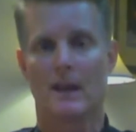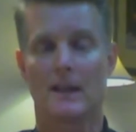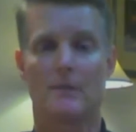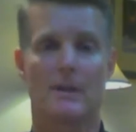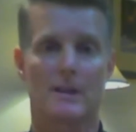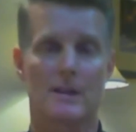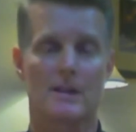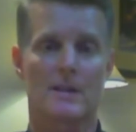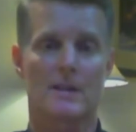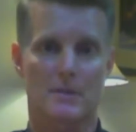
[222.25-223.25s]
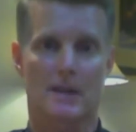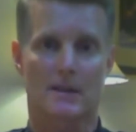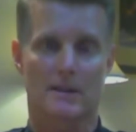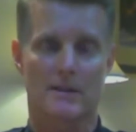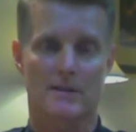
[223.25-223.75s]
And even the
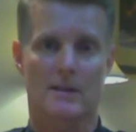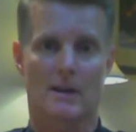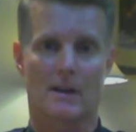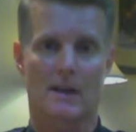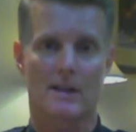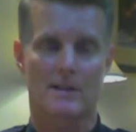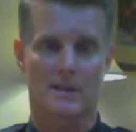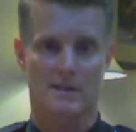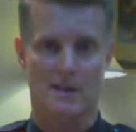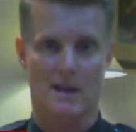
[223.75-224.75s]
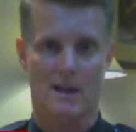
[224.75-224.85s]
suspect in this case is